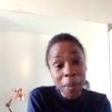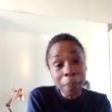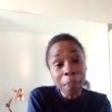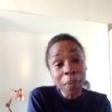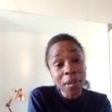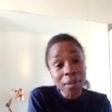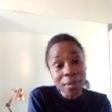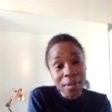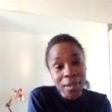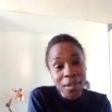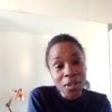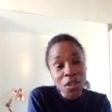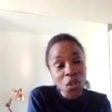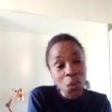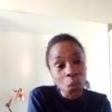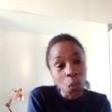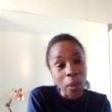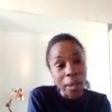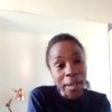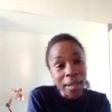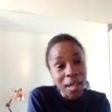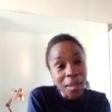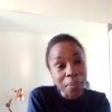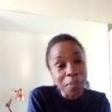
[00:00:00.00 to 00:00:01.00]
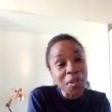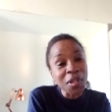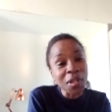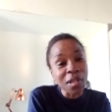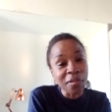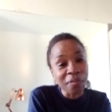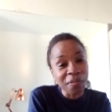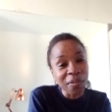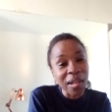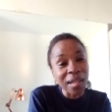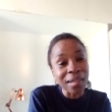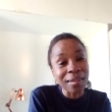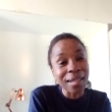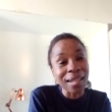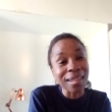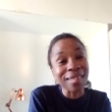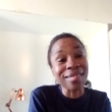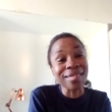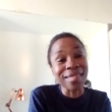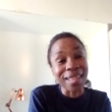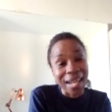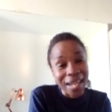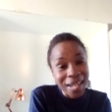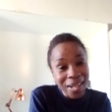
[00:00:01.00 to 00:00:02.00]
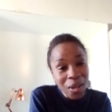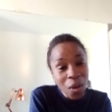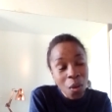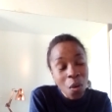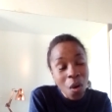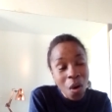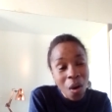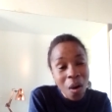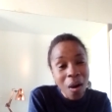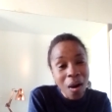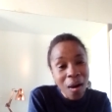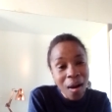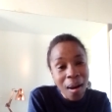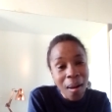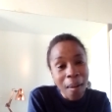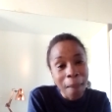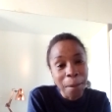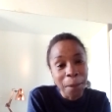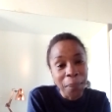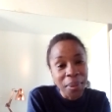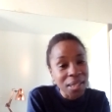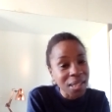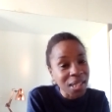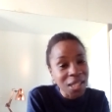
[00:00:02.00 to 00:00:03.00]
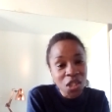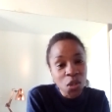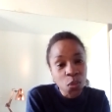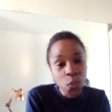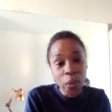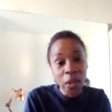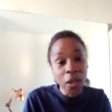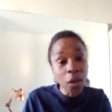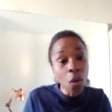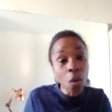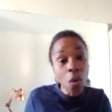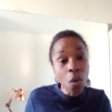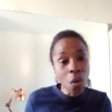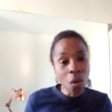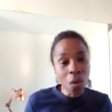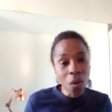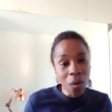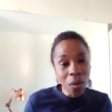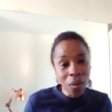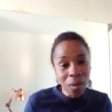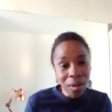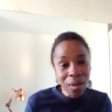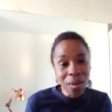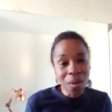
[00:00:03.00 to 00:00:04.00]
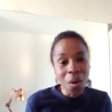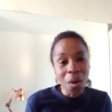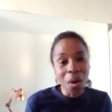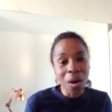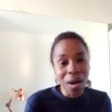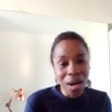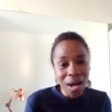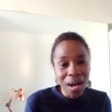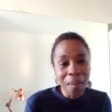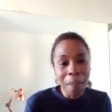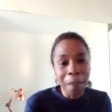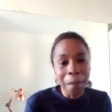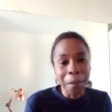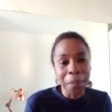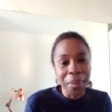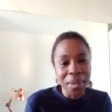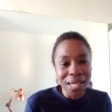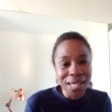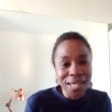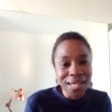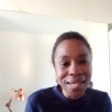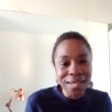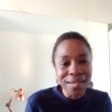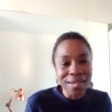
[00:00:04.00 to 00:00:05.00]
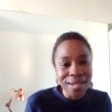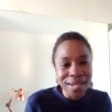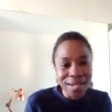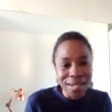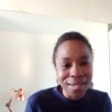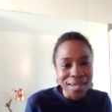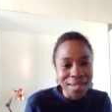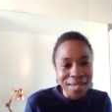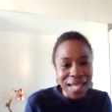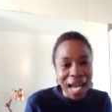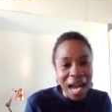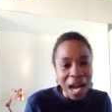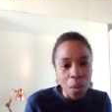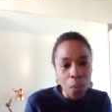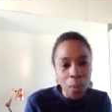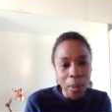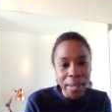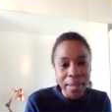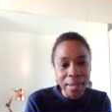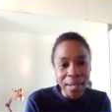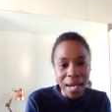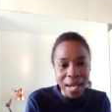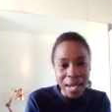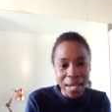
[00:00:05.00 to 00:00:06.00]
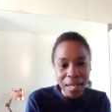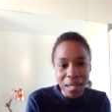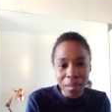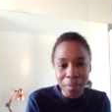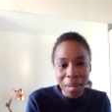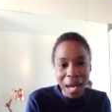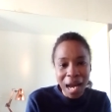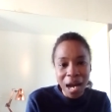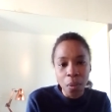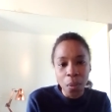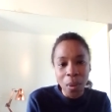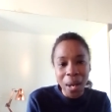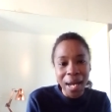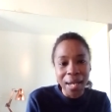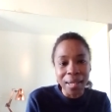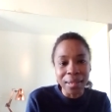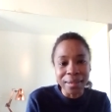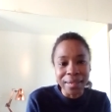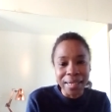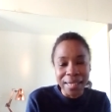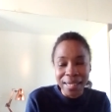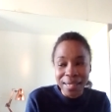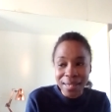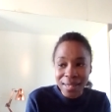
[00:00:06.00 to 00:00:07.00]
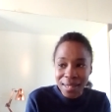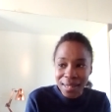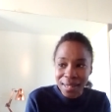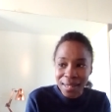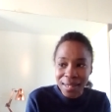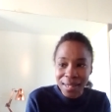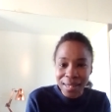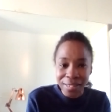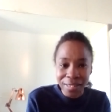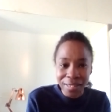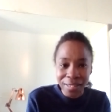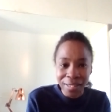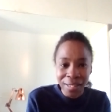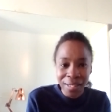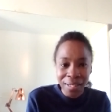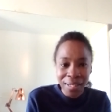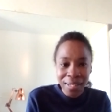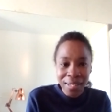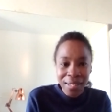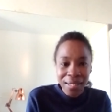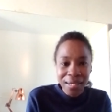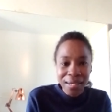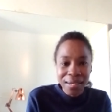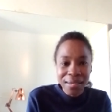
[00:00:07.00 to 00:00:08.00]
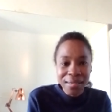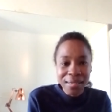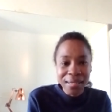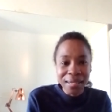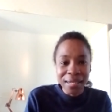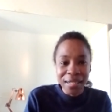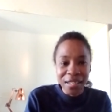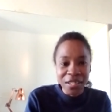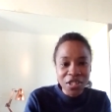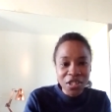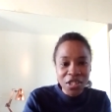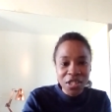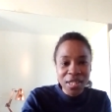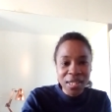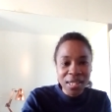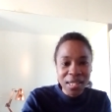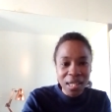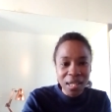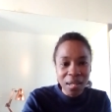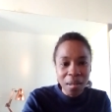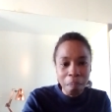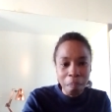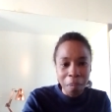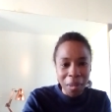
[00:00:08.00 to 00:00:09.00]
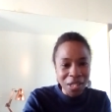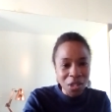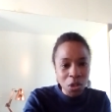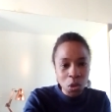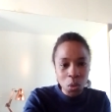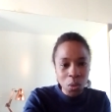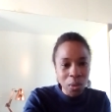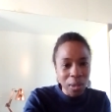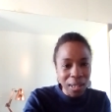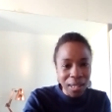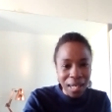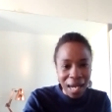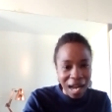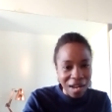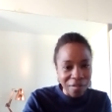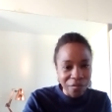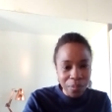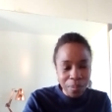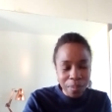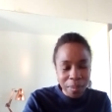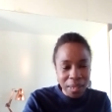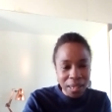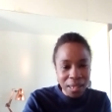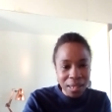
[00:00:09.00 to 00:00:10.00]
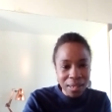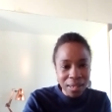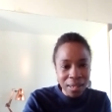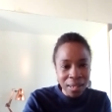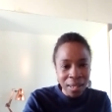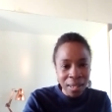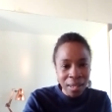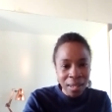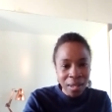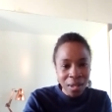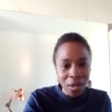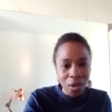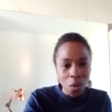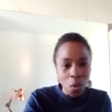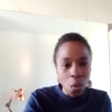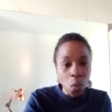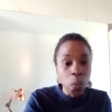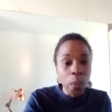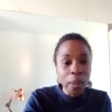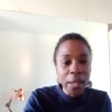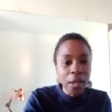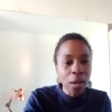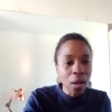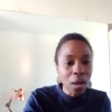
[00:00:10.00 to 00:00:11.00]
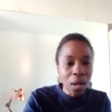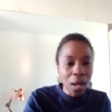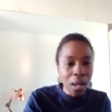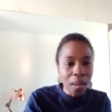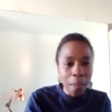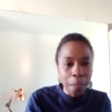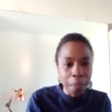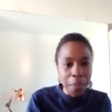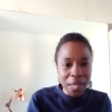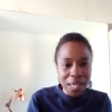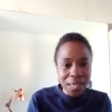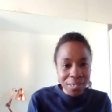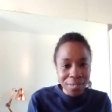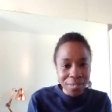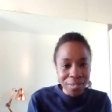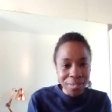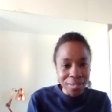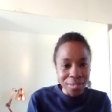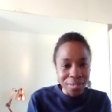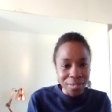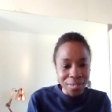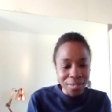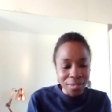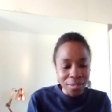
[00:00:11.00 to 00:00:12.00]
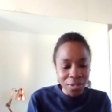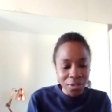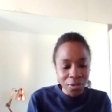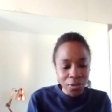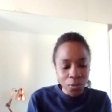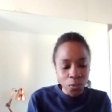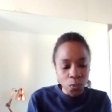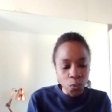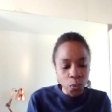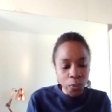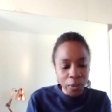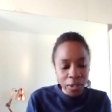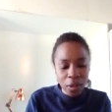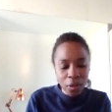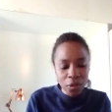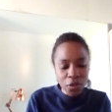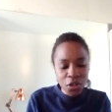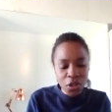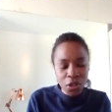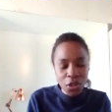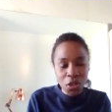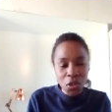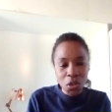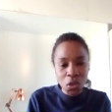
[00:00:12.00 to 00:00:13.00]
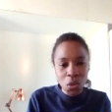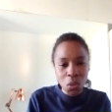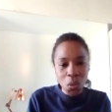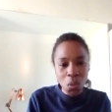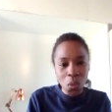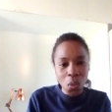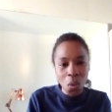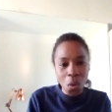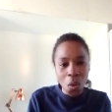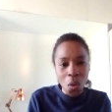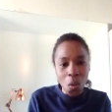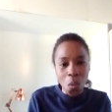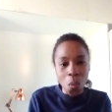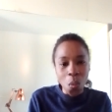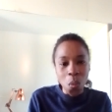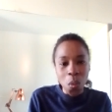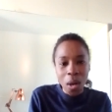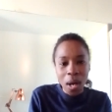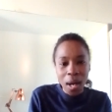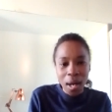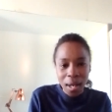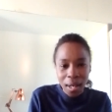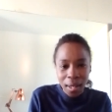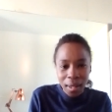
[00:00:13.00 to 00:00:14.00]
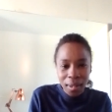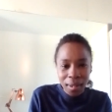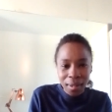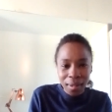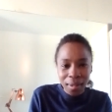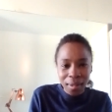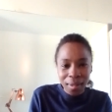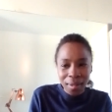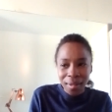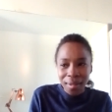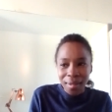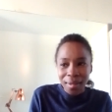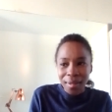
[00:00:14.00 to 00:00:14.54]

People need to wake up to the fact that they are a business. We all are a business. Our name, our identity is registered, but to the government, we are a business. We are just to work,